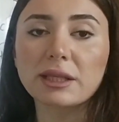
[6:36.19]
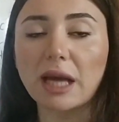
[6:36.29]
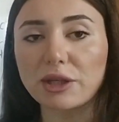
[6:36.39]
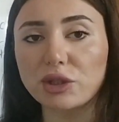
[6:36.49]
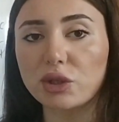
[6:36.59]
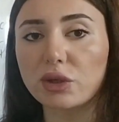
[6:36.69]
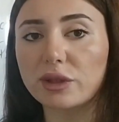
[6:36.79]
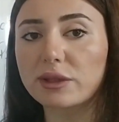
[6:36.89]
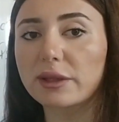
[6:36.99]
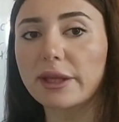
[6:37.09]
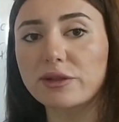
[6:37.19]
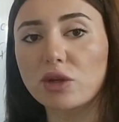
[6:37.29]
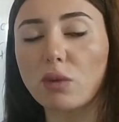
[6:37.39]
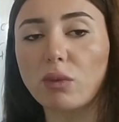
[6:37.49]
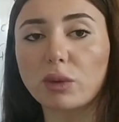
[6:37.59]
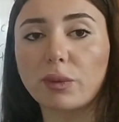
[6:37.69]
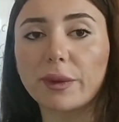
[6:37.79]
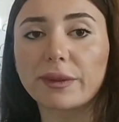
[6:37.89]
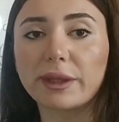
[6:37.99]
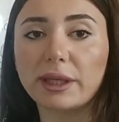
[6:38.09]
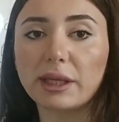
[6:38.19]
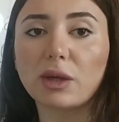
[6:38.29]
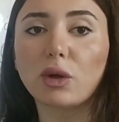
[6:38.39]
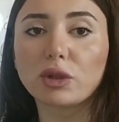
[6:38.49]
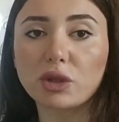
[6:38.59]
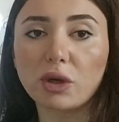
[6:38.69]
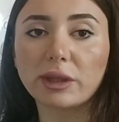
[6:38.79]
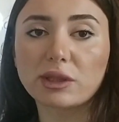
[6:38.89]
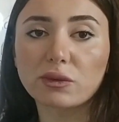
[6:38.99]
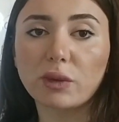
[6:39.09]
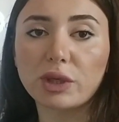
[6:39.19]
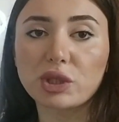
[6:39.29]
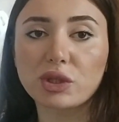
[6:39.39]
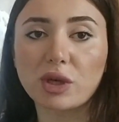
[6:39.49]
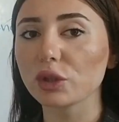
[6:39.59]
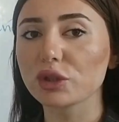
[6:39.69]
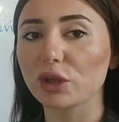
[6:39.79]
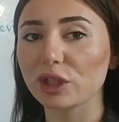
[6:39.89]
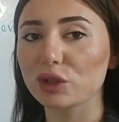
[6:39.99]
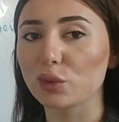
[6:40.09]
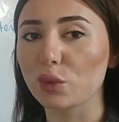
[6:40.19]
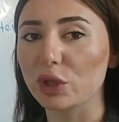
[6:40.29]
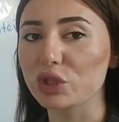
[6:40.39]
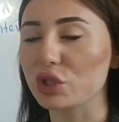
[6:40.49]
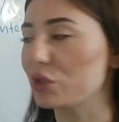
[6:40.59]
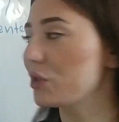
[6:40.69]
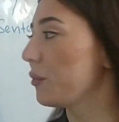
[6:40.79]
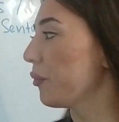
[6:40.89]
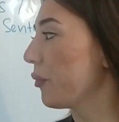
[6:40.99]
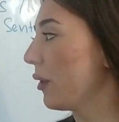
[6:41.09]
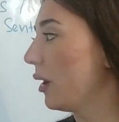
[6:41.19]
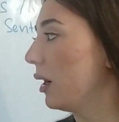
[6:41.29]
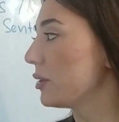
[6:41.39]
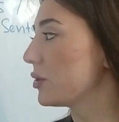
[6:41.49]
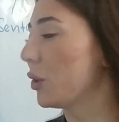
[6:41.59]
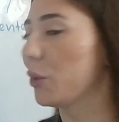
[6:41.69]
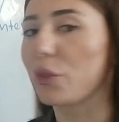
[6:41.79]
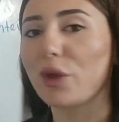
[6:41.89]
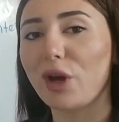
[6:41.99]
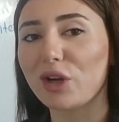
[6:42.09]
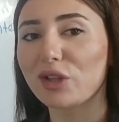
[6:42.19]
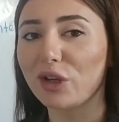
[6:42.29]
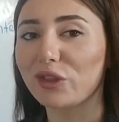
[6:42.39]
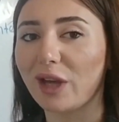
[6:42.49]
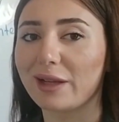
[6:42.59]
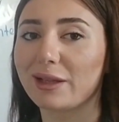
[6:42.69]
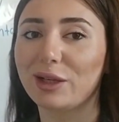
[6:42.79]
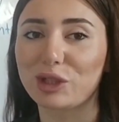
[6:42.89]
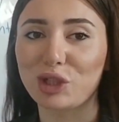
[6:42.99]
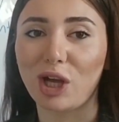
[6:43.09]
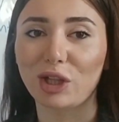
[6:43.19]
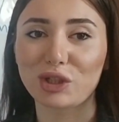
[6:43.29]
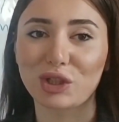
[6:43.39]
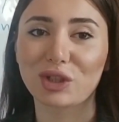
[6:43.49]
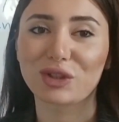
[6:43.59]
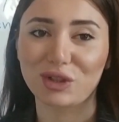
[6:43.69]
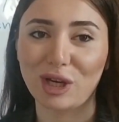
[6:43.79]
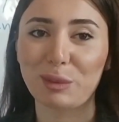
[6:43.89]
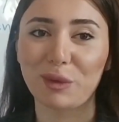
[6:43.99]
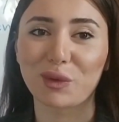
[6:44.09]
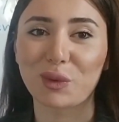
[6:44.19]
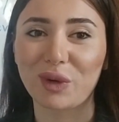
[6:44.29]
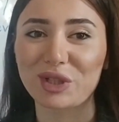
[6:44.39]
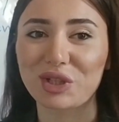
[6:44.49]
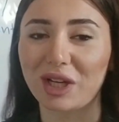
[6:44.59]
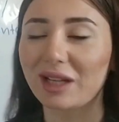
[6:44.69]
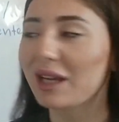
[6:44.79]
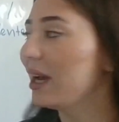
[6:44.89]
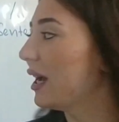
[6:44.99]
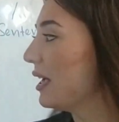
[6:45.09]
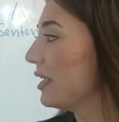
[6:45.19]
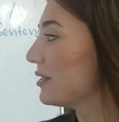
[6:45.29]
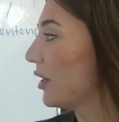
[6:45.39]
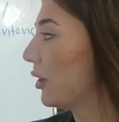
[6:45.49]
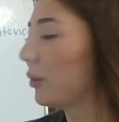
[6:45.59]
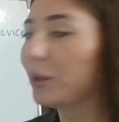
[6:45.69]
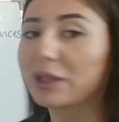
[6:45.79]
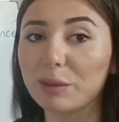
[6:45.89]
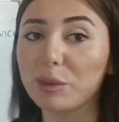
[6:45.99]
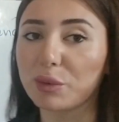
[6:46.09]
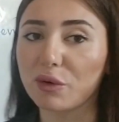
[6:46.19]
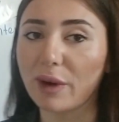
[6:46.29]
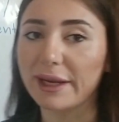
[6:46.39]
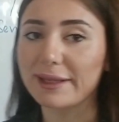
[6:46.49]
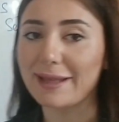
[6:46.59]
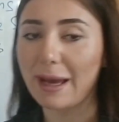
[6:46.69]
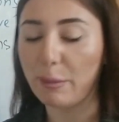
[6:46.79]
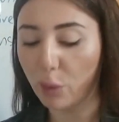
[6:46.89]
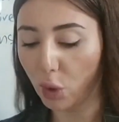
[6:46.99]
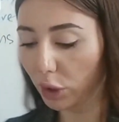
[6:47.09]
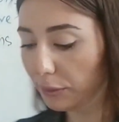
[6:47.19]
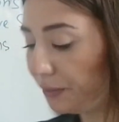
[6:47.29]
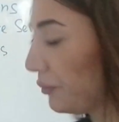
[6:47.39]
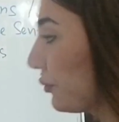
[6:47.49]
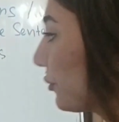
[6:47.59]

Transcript: Now, students, let's go on with the alternative questions. So they are not that challenging type of the question. So let me provide example.